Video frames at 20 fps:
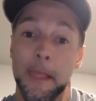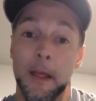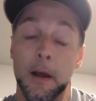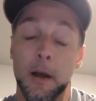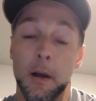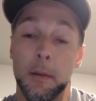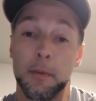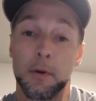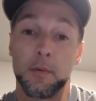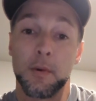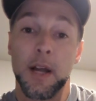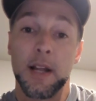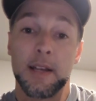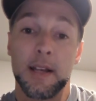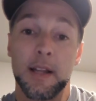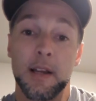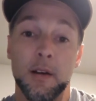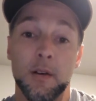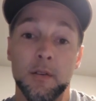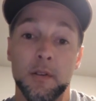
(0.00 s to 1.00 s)
But right
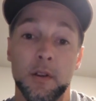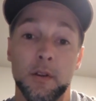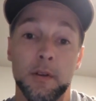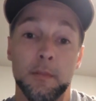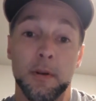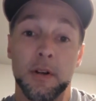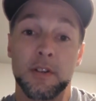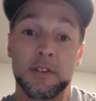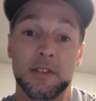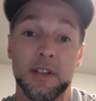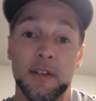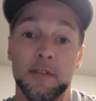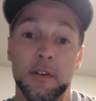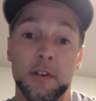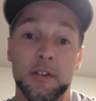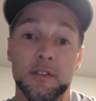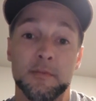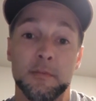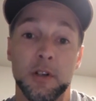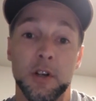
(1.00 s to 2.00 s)
now, the only person I've
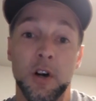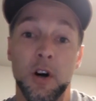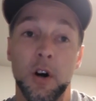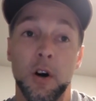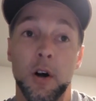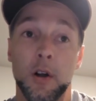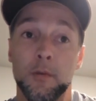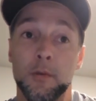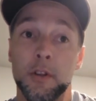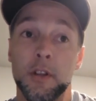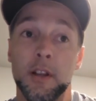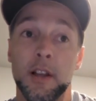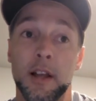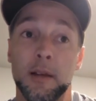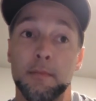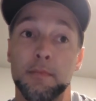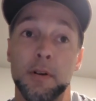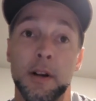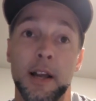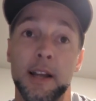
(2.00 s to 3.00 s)
heard is McCall. I really
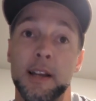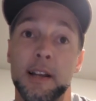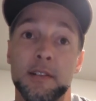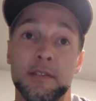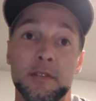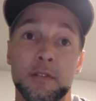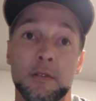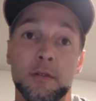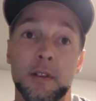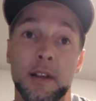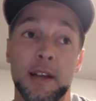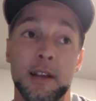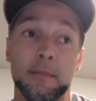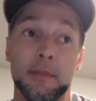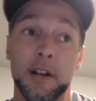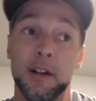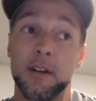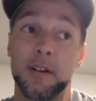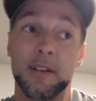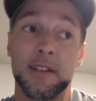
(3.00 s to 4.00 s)
like Pratt out of Tulane,
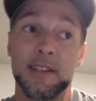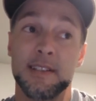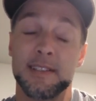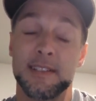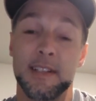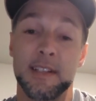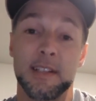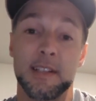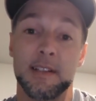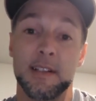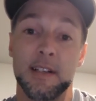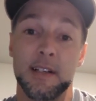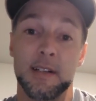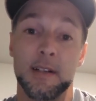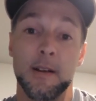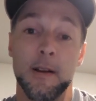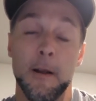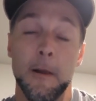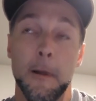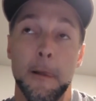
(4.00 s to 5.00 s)
but I heard he's sticking
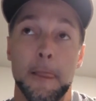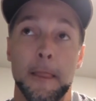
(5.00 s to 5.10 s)
there.